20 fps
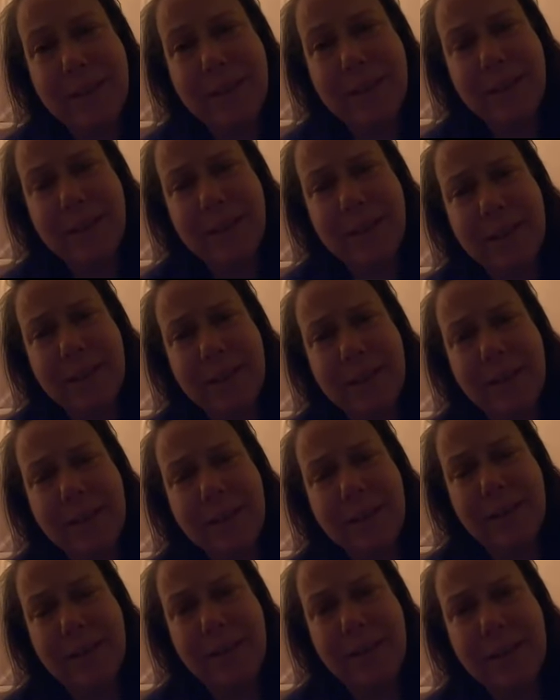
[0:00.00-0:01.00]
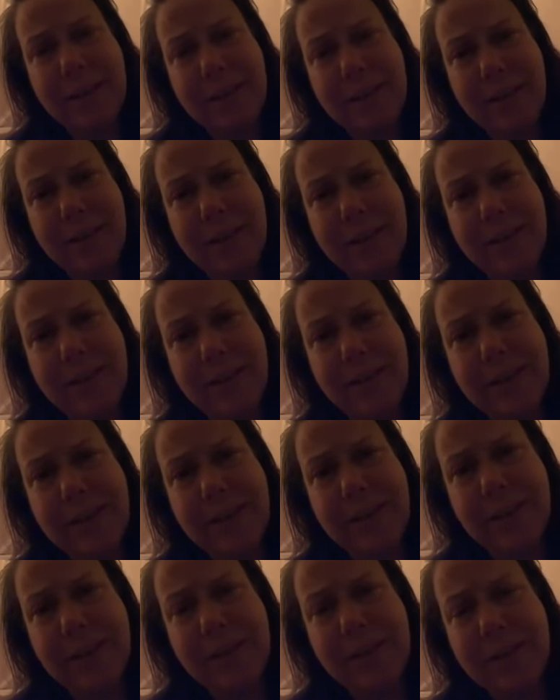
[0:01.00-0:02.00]

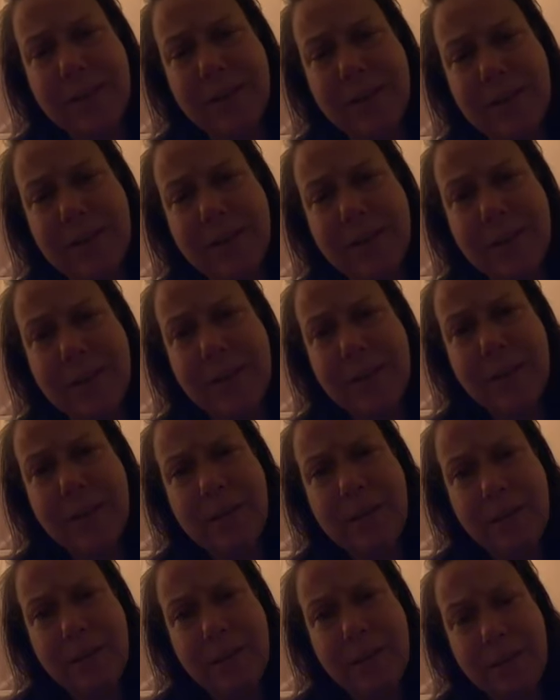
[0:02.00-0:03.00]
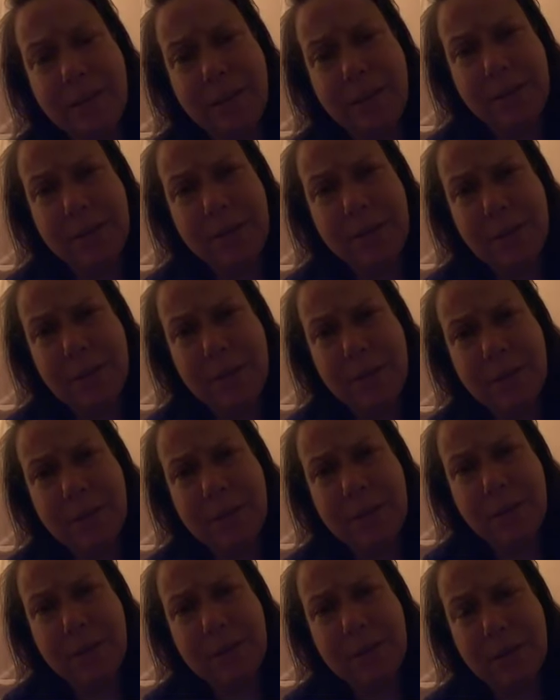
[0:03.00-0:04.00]

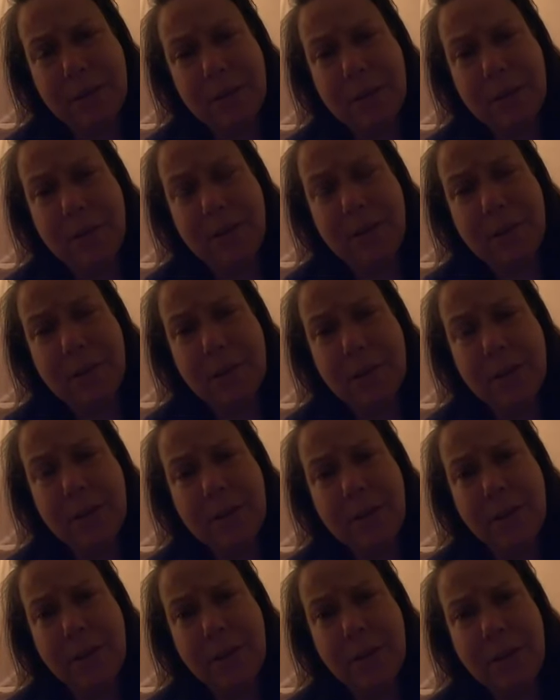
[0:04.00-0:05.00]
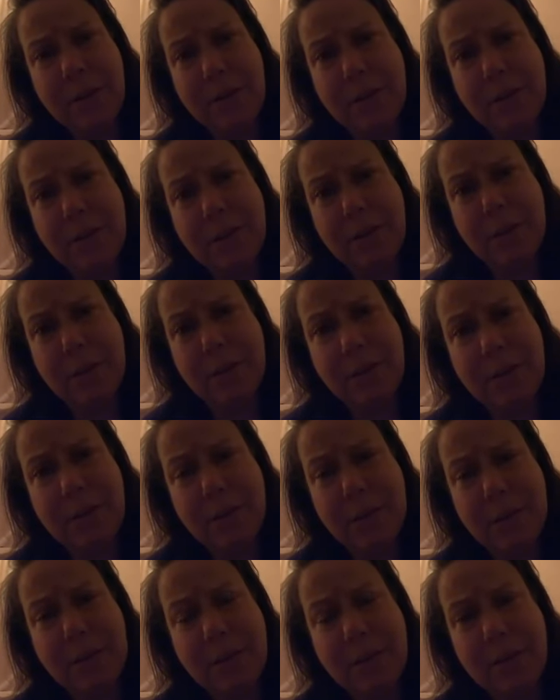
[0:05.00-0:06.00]

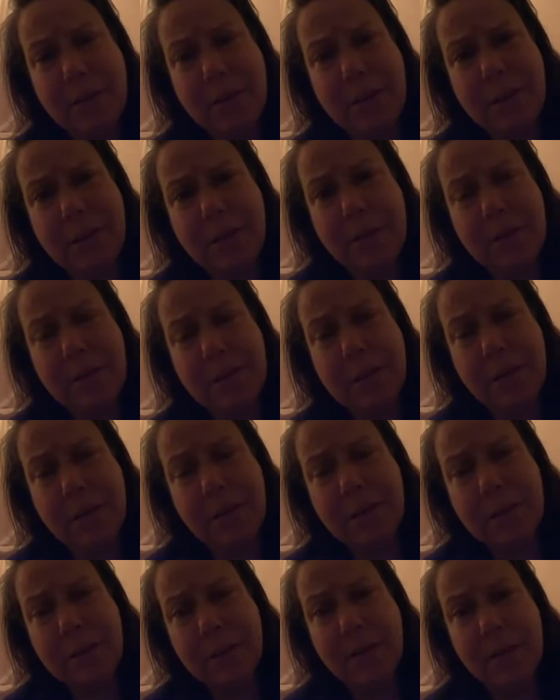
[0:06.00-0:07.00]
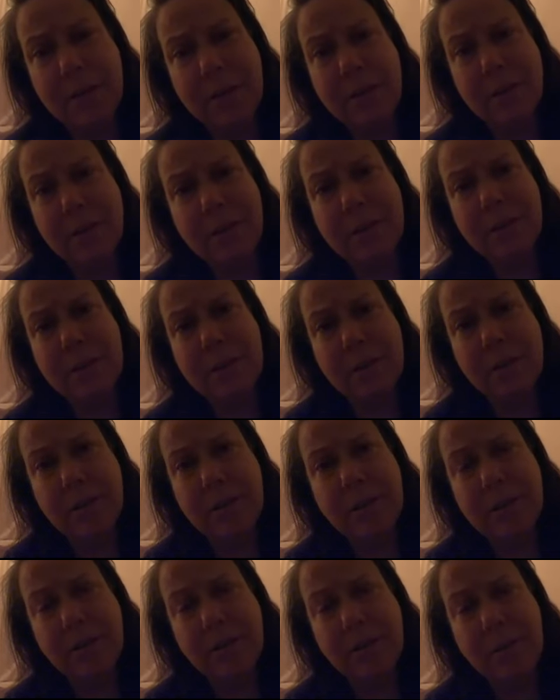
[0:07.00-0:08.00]
(not speaking)